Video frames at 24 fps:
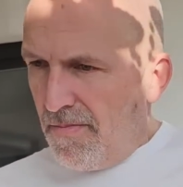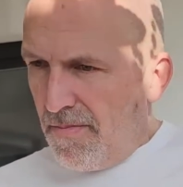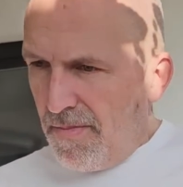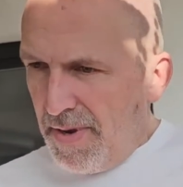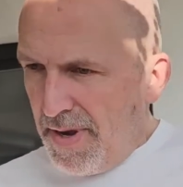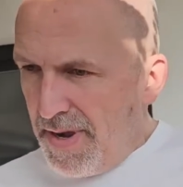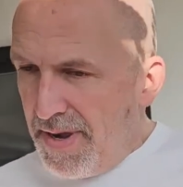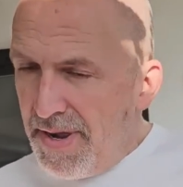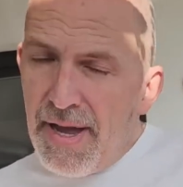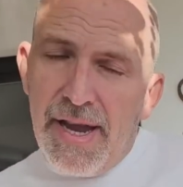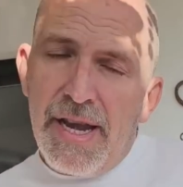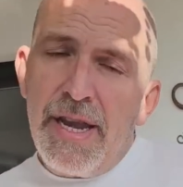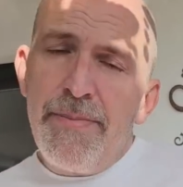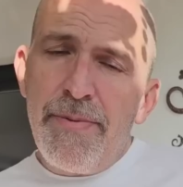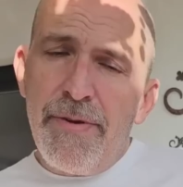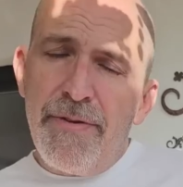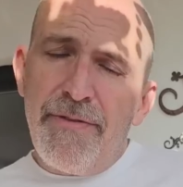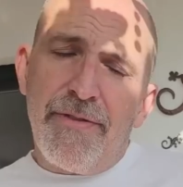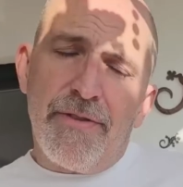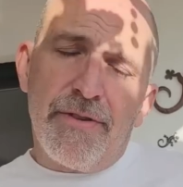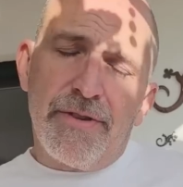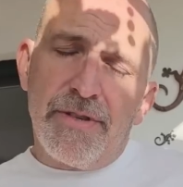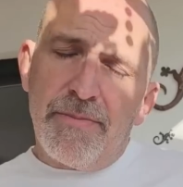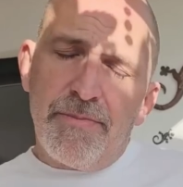
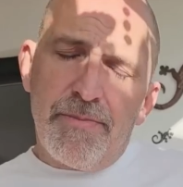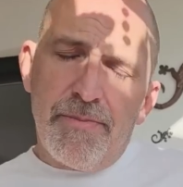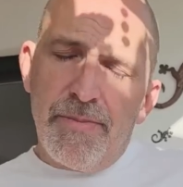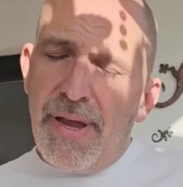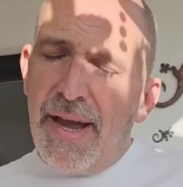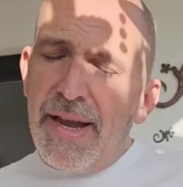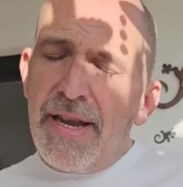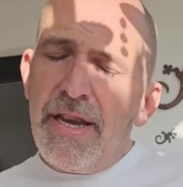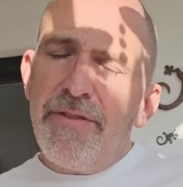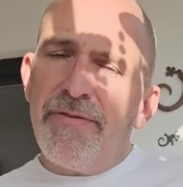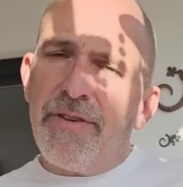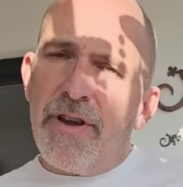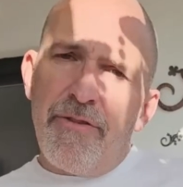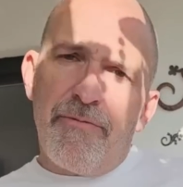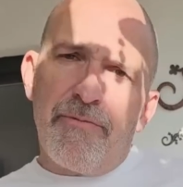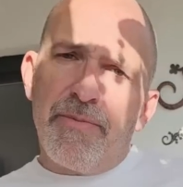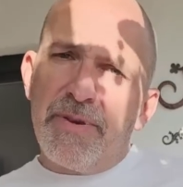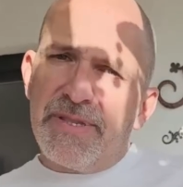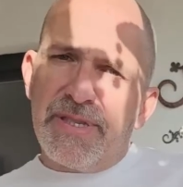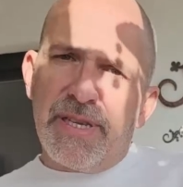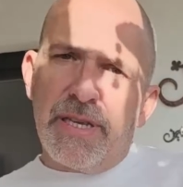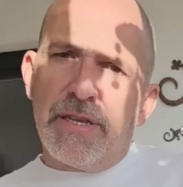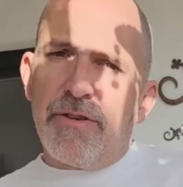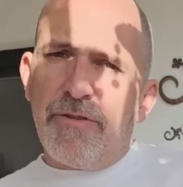
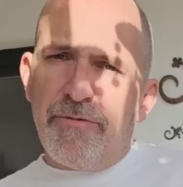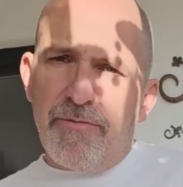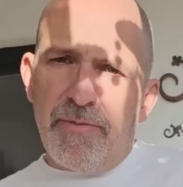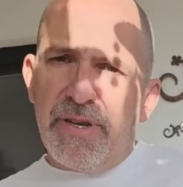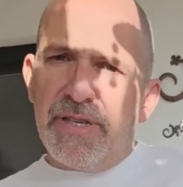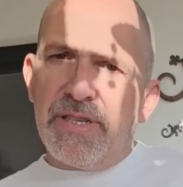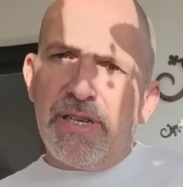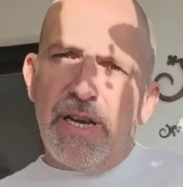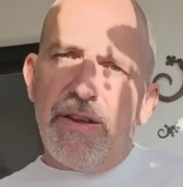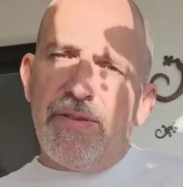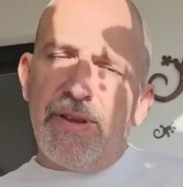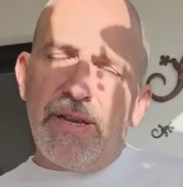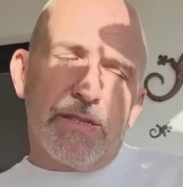95% of my diving.